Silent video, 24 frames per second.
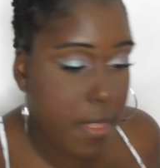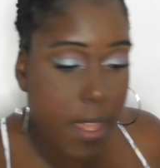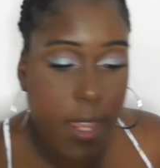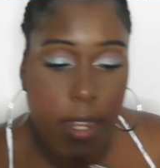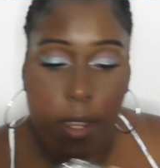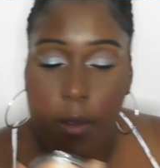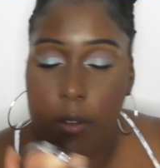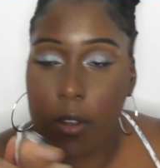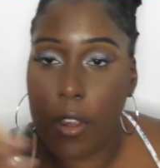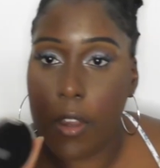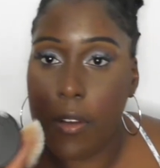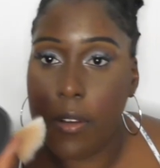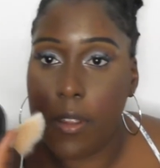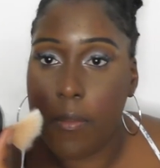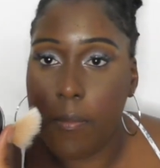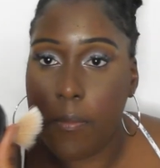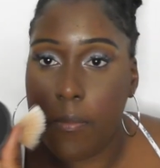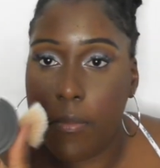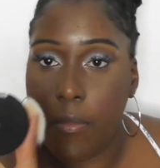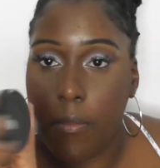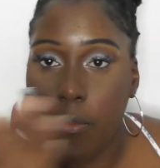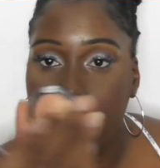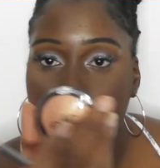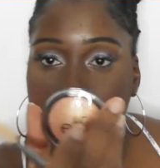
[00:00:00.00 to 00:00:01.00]
then I'm going
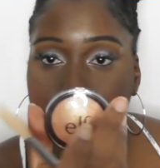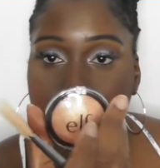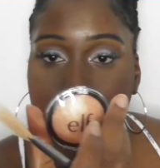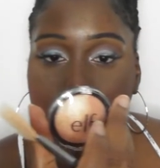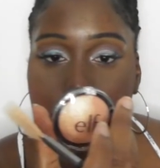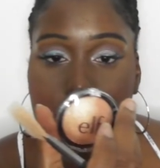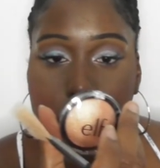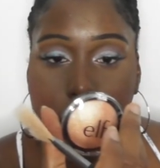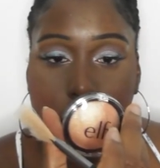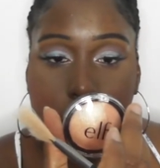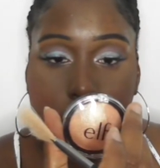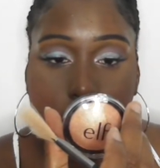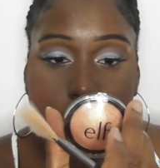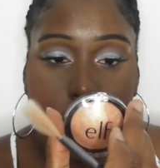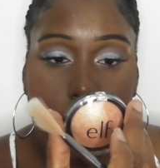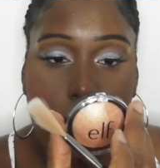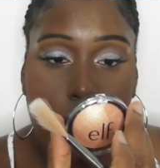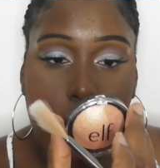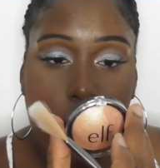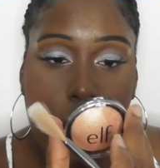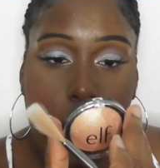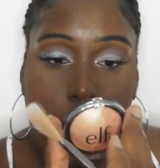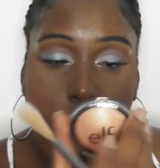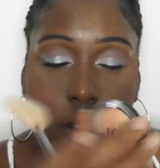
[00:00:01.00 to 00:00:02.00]
in with the
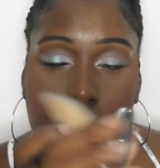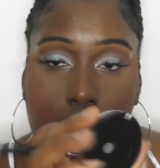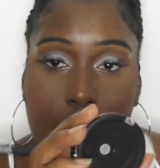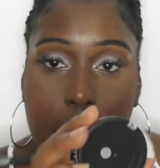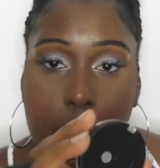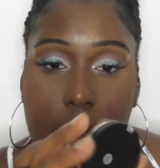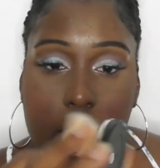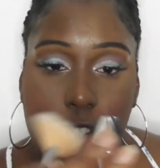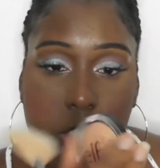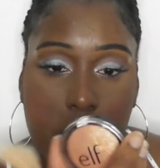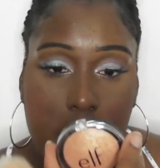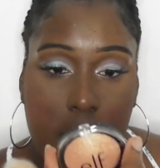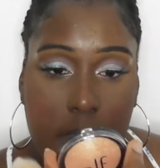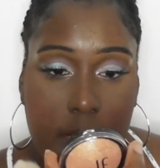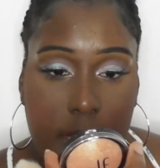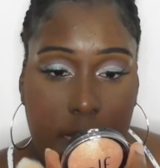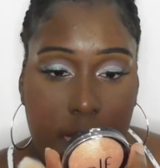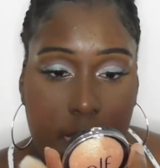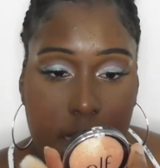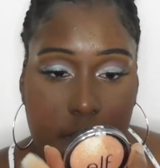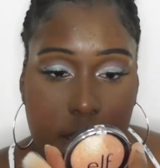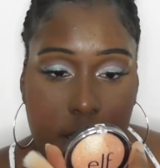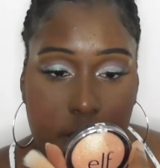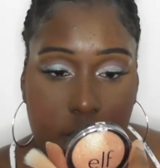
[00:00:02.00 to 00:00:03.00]
highlighter, and I'm going to mention it
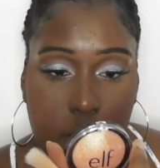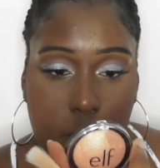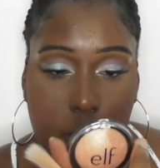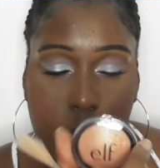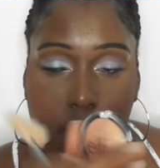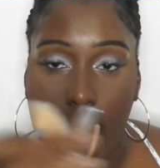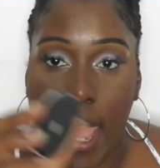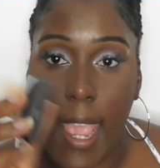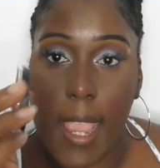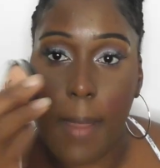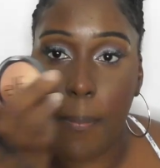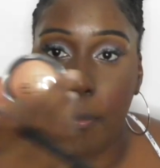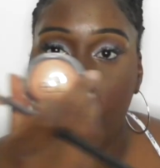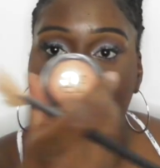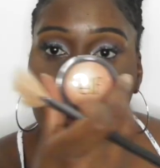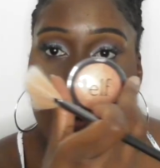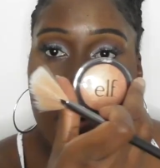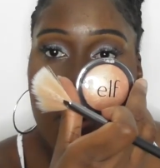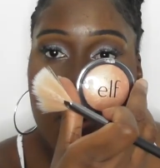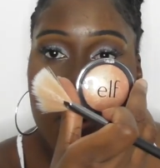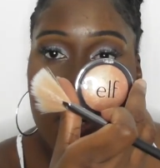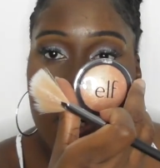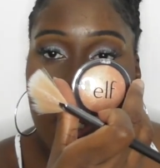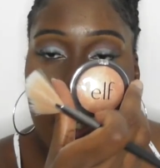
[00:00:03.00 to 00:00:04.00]
again. It's called
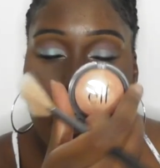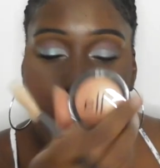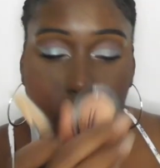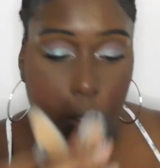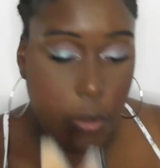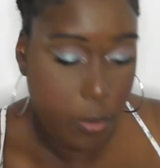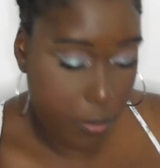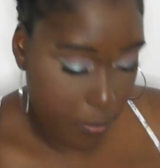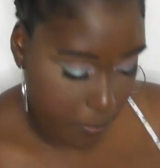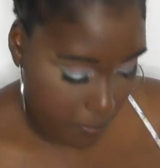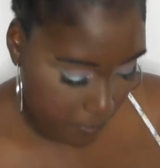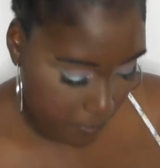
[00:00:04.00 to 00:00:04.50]
Apricot Glow.